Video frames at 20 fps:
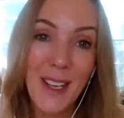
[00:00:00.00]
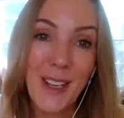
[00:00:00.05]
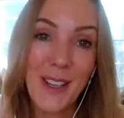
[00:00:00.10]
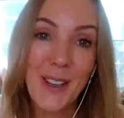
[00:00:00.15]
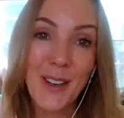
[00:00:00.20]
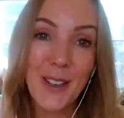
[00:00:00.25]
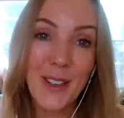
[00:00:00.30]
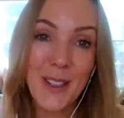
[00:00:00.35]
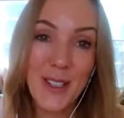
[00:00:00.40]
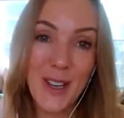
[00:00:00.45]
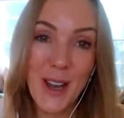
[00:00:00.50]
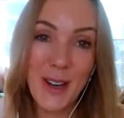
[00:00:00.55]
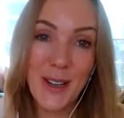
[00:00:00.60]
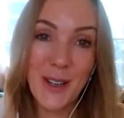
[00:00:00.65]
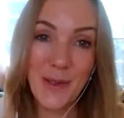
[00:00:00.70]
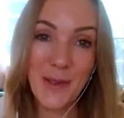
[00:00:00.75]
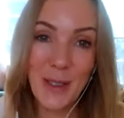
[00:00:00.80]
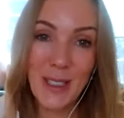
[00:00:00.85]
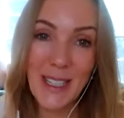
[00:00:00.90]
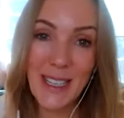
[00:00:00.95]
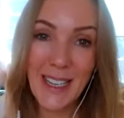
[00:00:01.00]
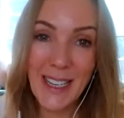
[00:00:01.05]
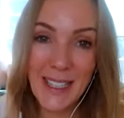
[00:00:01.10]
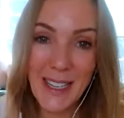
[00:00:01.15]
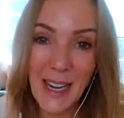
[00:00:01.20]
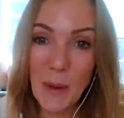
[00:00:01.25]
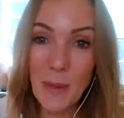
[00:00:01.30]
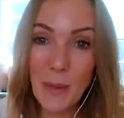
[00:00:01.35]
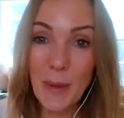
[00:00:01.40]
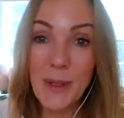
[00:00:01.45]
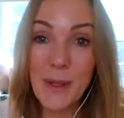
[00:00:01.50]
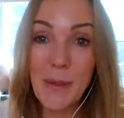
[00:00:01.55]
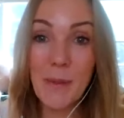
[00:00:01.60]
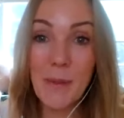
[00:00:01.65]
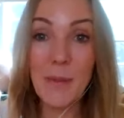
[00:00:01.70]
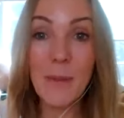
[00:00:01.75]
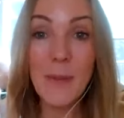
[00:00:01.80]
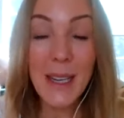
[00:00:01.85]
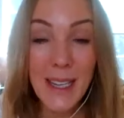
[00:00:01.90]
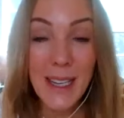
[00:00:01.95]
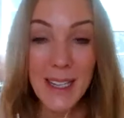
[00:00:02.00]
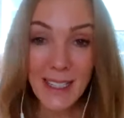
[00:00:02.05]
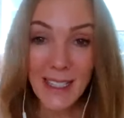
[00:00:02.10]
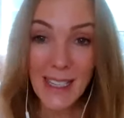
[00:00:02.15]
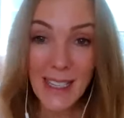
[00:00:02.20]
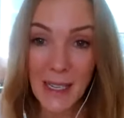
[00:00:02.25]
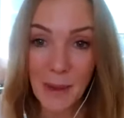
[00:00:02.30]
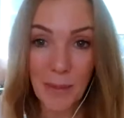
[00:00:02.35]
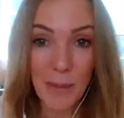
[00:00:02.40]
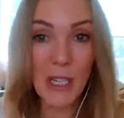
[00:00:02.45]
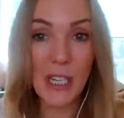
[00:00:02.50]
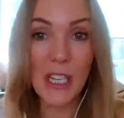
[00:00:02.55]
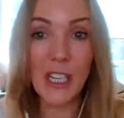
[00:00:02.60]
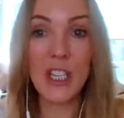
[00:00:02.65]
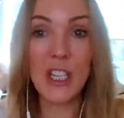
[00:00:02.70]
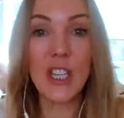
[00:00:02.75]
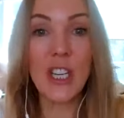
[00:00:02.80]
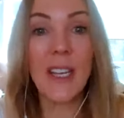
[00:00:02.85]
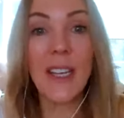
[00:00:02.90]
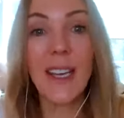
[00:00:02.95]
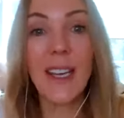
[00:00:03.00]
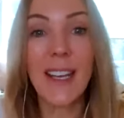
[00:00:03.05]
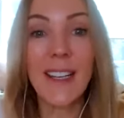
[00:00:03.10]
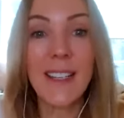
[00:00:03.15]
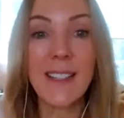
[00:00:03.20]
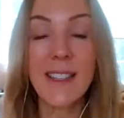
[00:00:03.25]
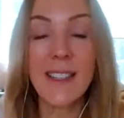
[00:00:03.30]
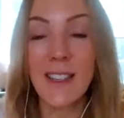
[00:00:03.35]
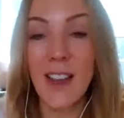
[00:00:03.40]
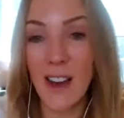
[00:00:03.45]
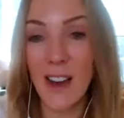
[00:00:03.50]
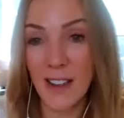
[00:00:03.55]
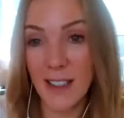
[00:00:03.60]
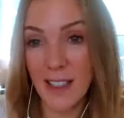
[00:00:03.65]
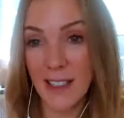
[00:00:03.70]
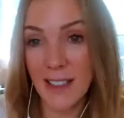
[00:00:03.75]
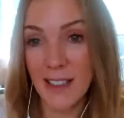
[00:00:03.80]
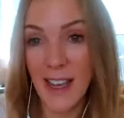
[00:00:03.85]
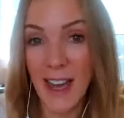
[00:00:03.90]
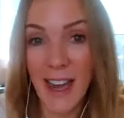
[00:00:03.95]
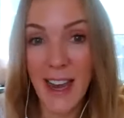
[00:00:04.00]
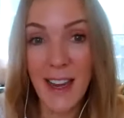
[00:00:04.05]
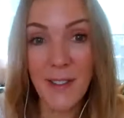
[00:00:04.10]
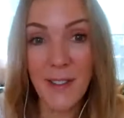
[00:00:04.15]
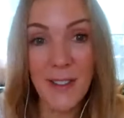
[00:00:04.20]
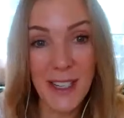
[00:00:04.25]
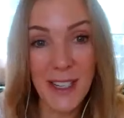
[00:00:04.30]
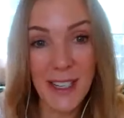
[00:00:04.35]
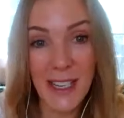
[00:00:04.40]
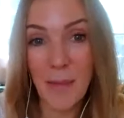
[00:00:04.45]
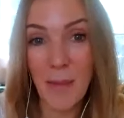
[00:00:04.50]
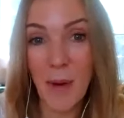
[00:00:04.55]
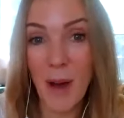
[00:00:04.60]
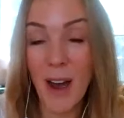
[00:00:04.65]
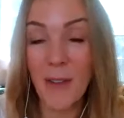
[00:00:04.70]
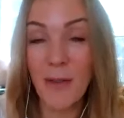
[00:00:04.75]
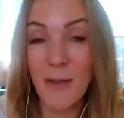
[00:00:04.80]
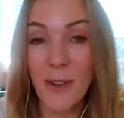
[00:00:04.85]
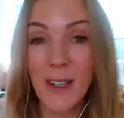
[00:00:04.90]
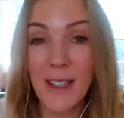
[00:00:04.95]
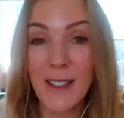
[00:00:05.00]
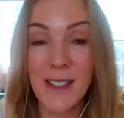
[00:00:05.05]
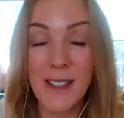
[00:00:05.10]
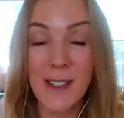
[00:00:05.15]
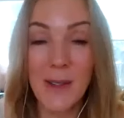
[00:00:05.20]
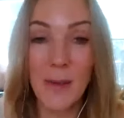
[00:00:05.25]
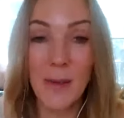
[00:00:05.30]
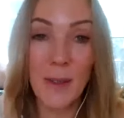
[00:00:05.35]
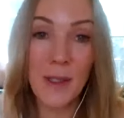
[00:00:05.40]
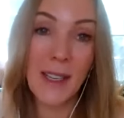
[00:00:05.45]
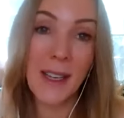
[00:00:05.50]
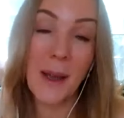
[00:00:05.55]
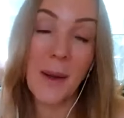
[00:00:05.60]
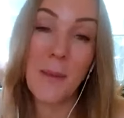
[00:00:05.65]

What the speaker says: Your Dana really enables me to keep teaching and Sangha Live to keep offering this really